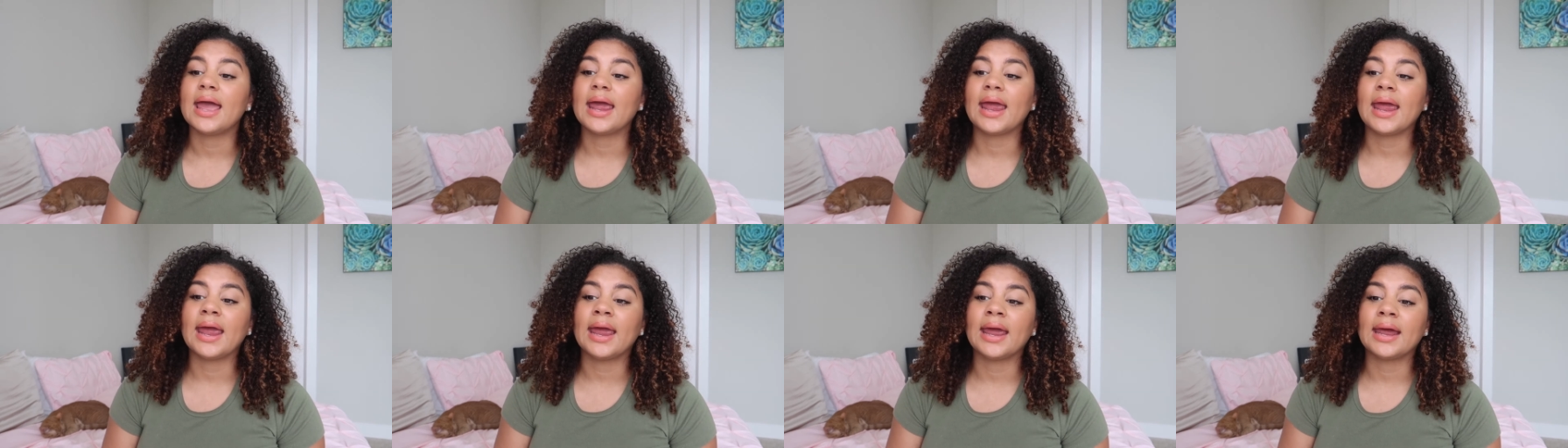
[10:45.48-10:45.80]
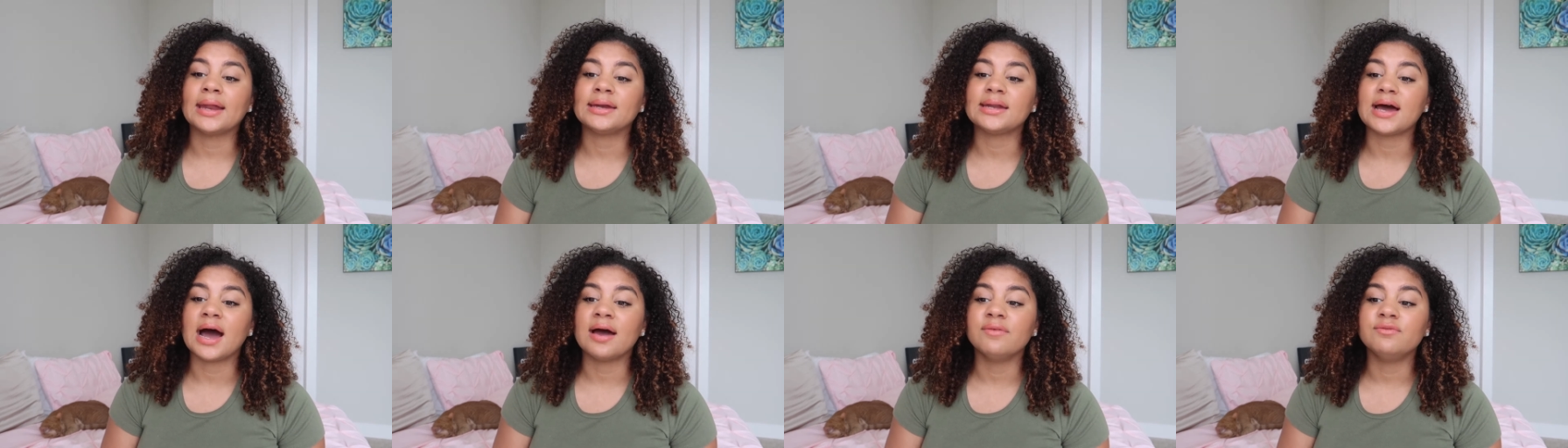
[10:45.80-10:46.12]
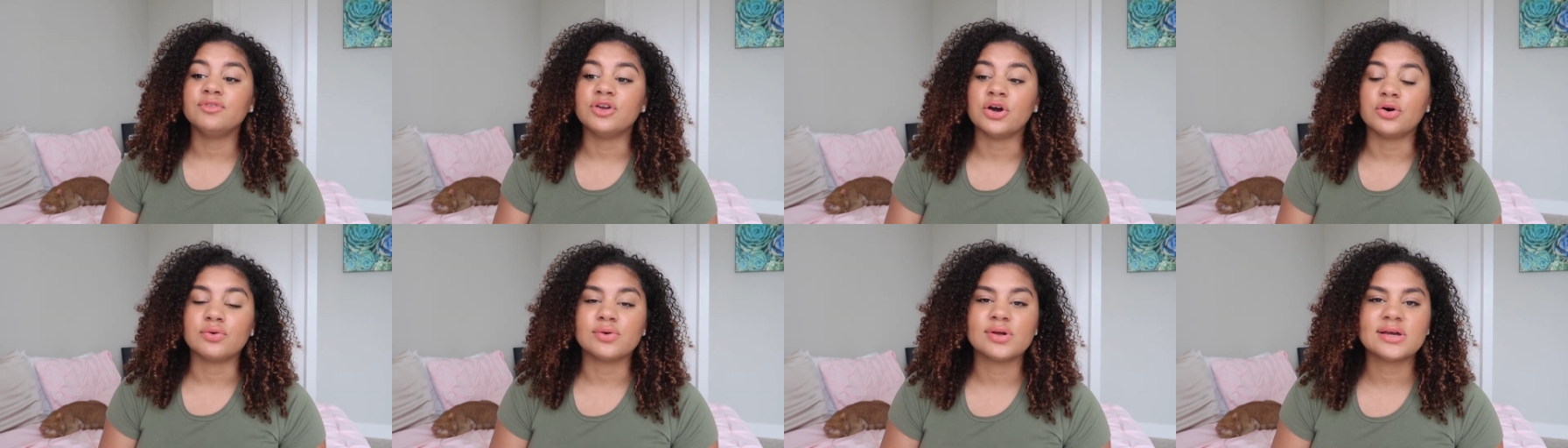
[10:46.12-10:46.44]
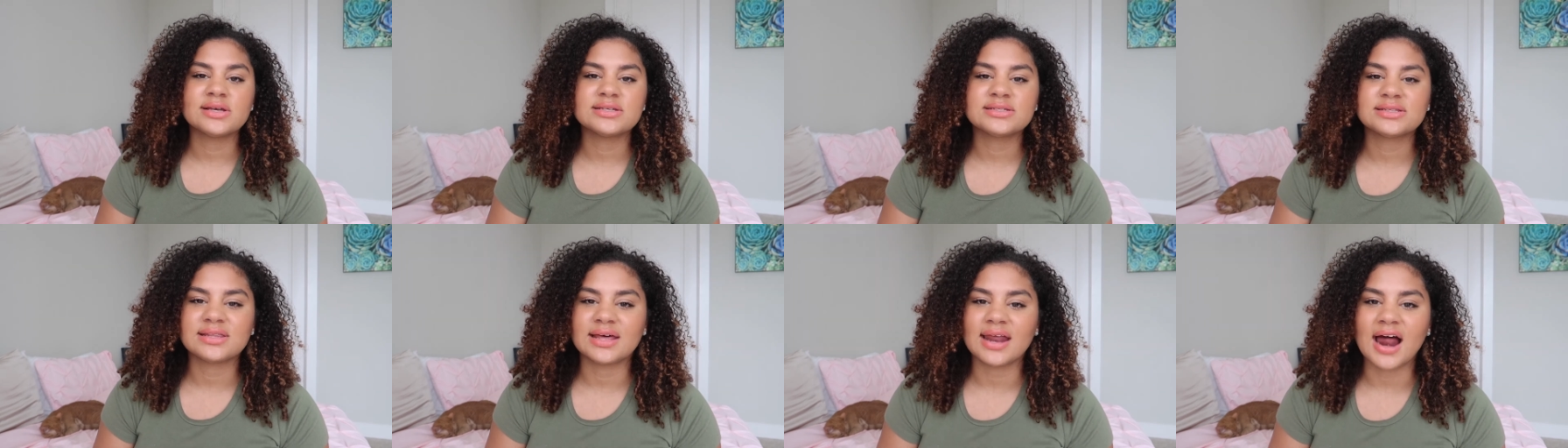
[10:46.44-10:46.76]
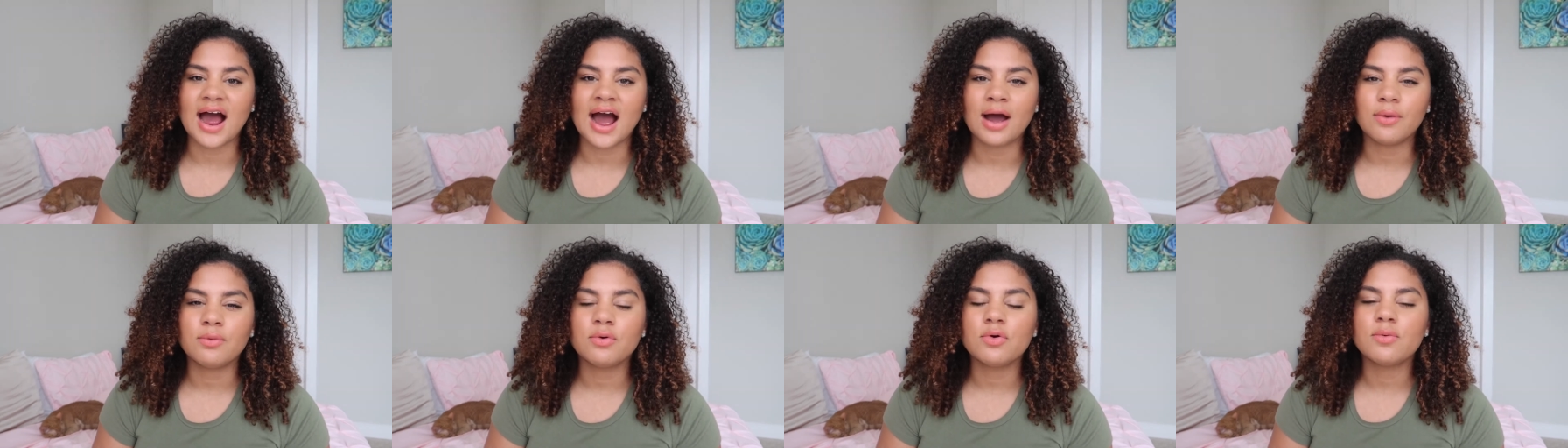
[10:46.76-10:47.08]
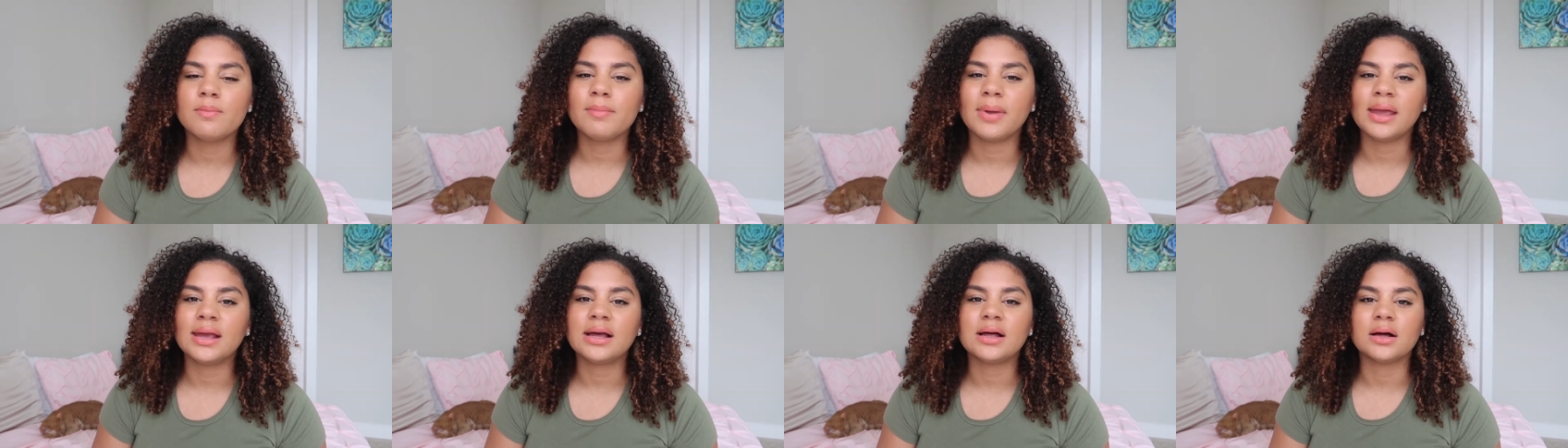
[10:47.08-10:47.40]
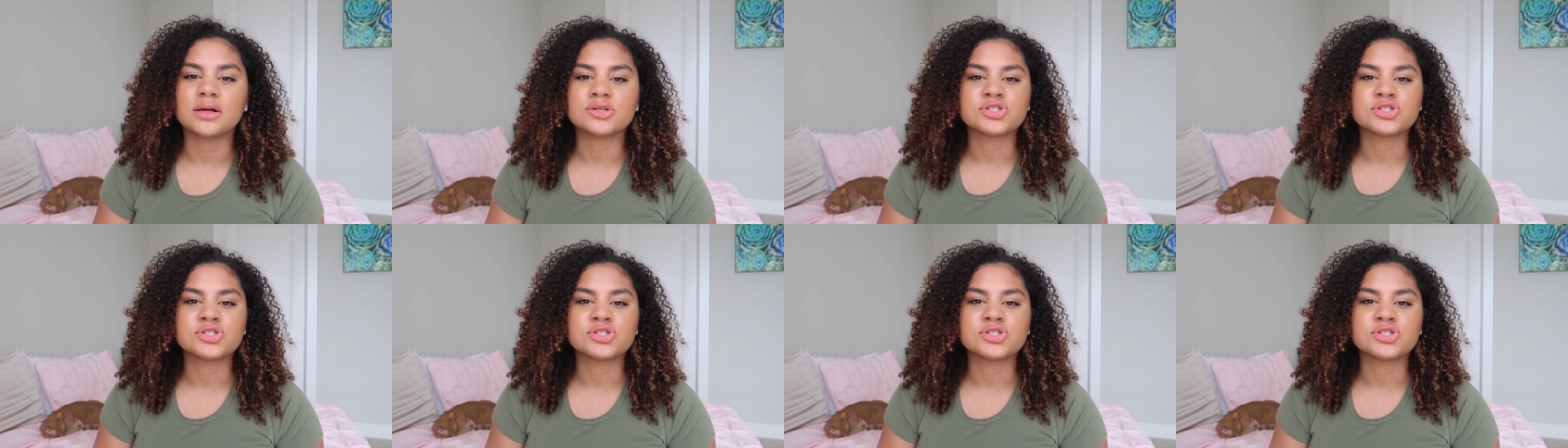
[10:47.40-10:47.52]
And I've noticed that I will make